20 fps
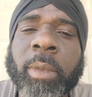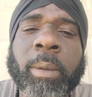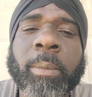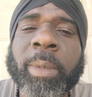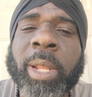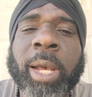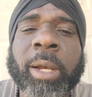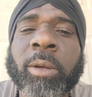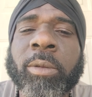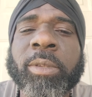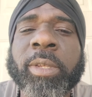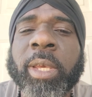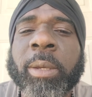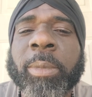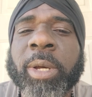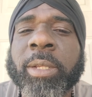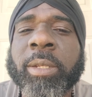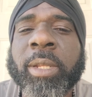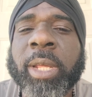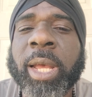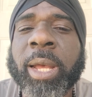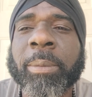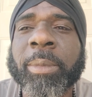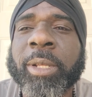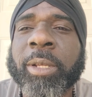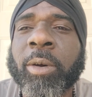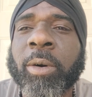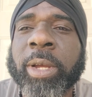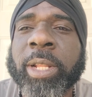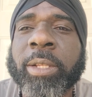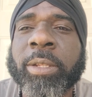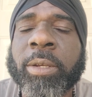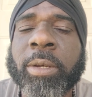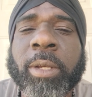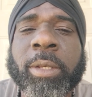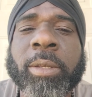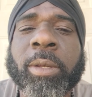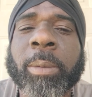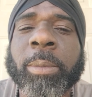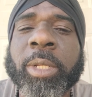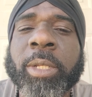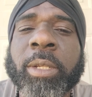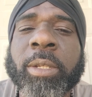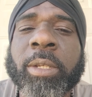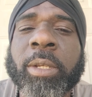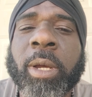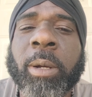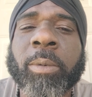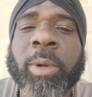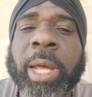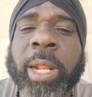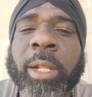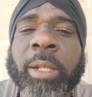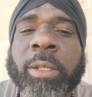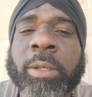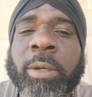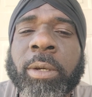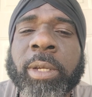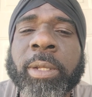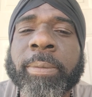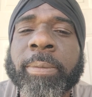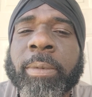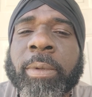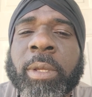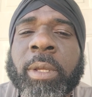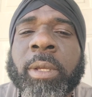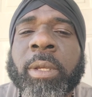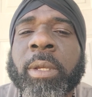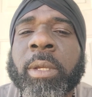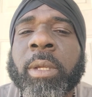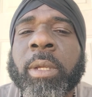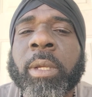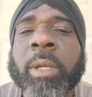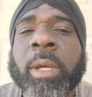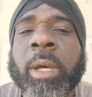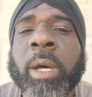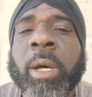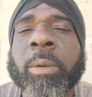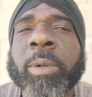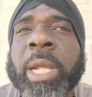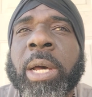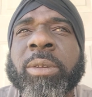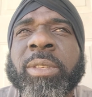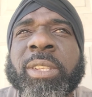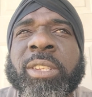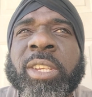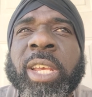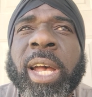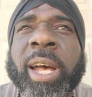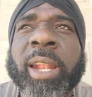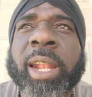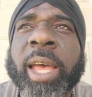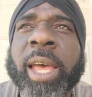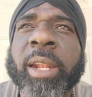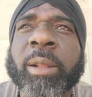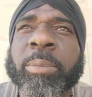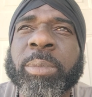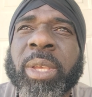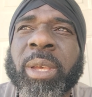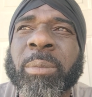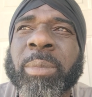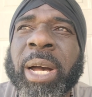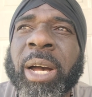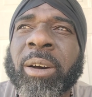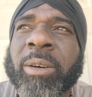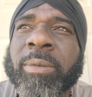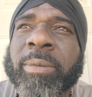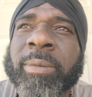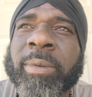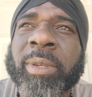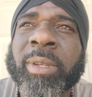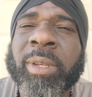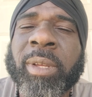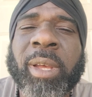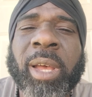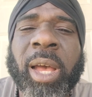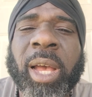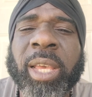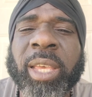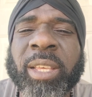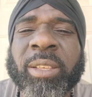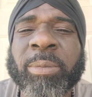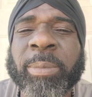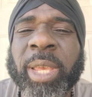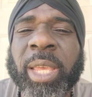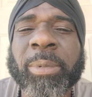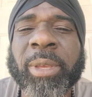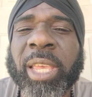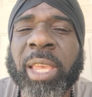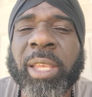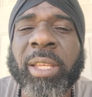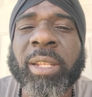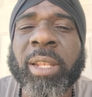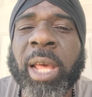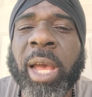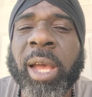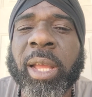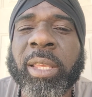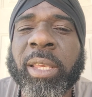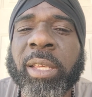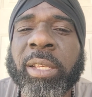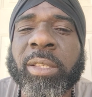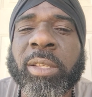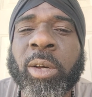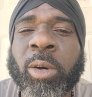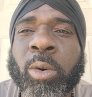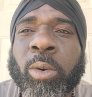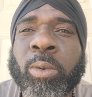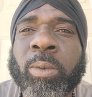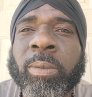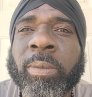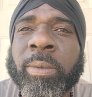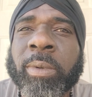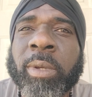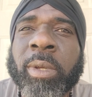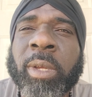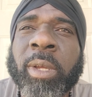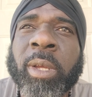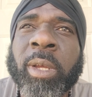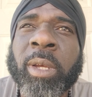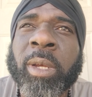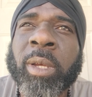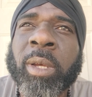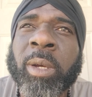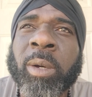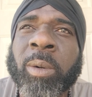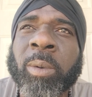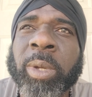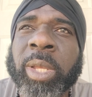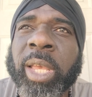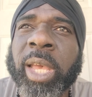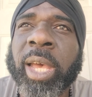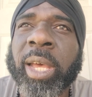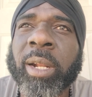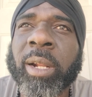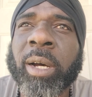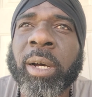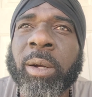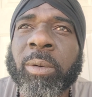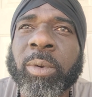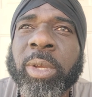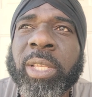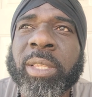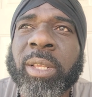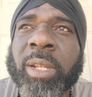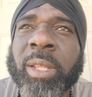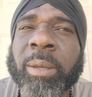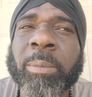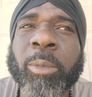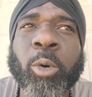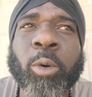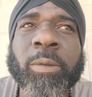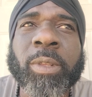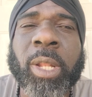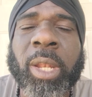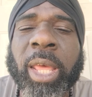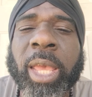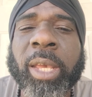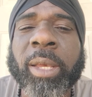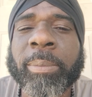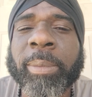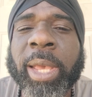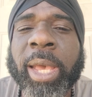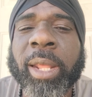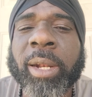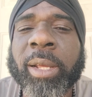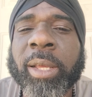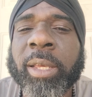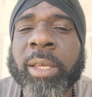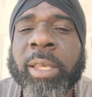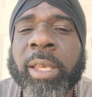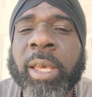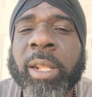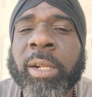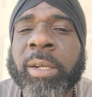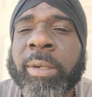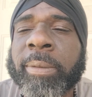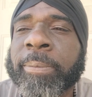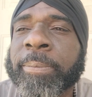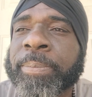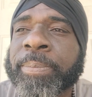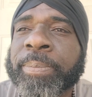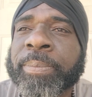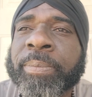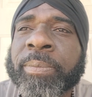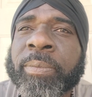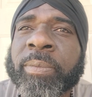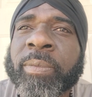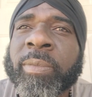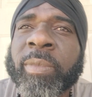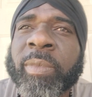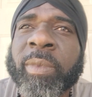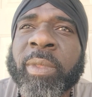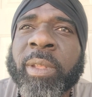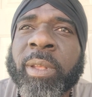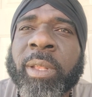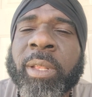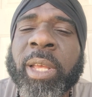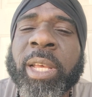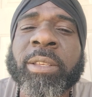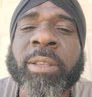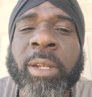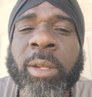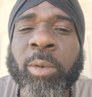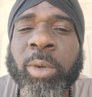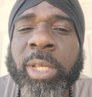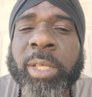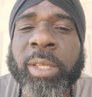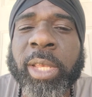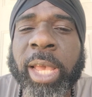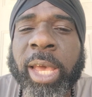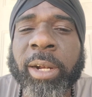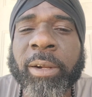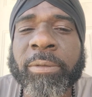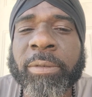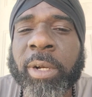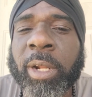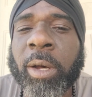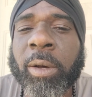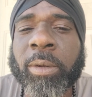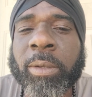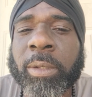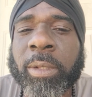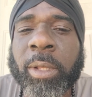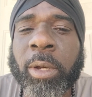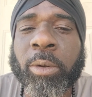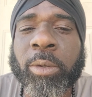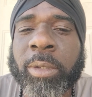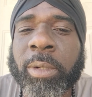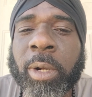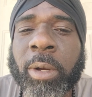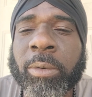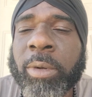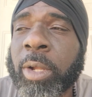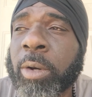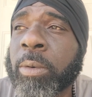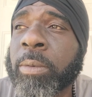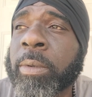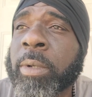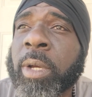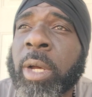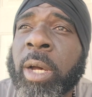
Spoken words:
not going to take much time to go into it, so I'm going to just jump right into it. When I was a child, I had to be about, I guess, maybe 8, 9 years old. We had recently moved to Lincoln Manor in Kenner. That's in Louisiana, for those who don't know.